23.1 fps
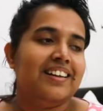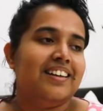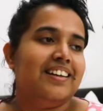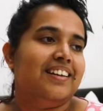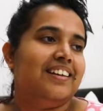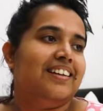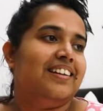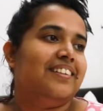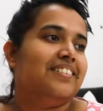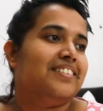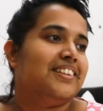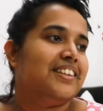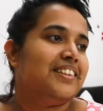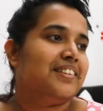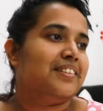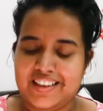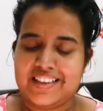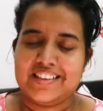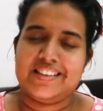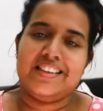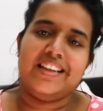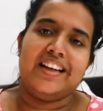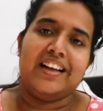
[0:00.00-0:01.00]
And
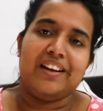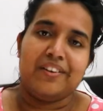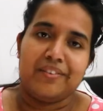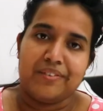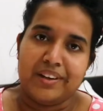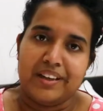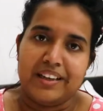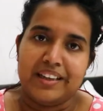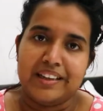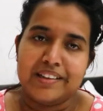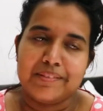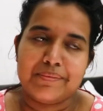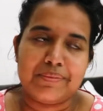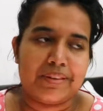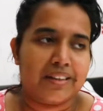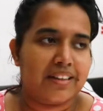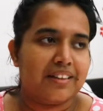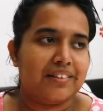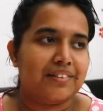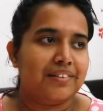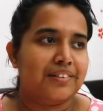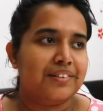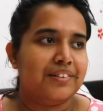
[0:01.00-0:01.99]
I said I'll read it, but
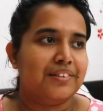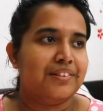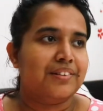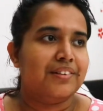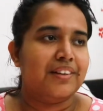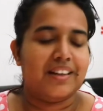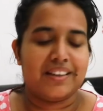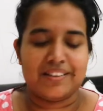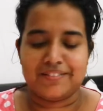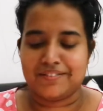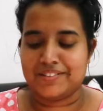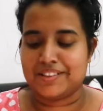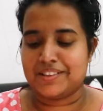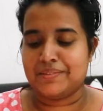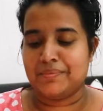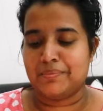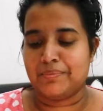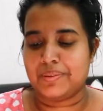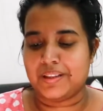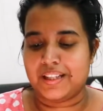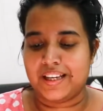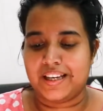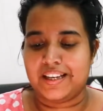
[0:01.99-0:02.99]
I don't know. I
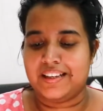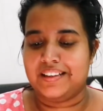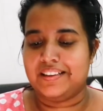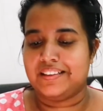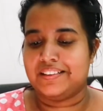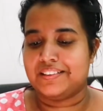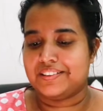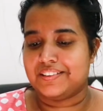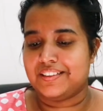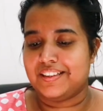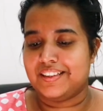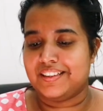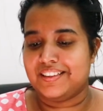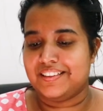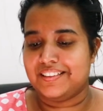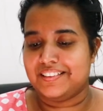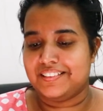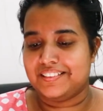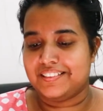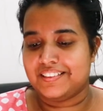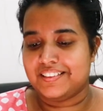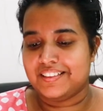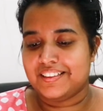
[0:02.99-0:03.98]
wasn't planning on
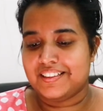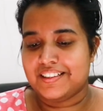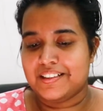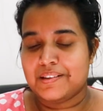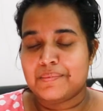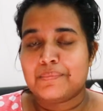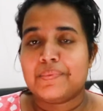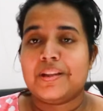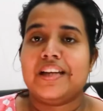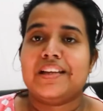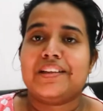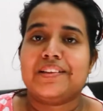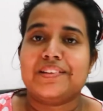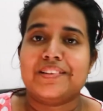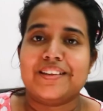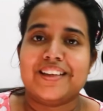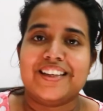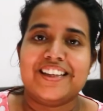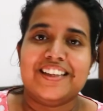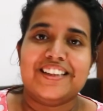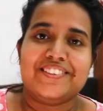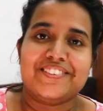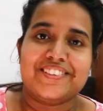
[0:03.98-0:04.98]
getting
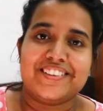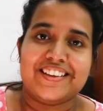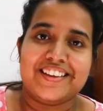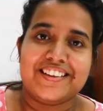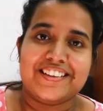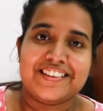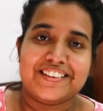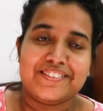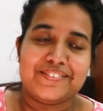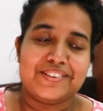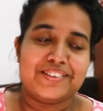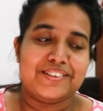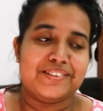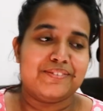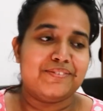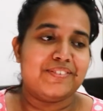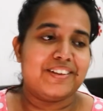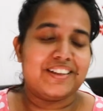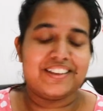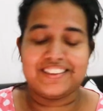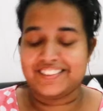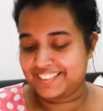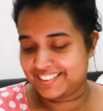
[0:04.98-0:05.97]
to it anytime soon,
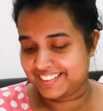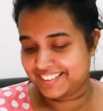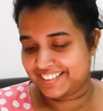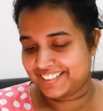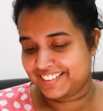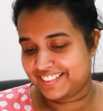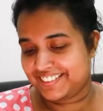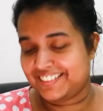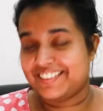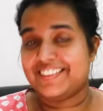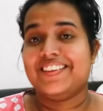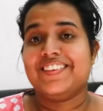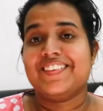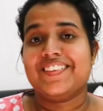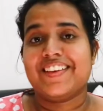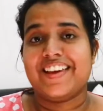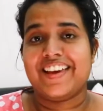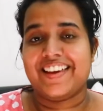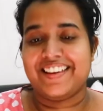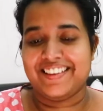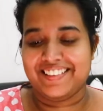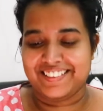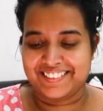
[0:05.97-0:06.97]
but
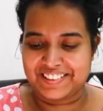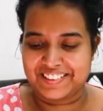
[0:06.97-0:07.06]
okay.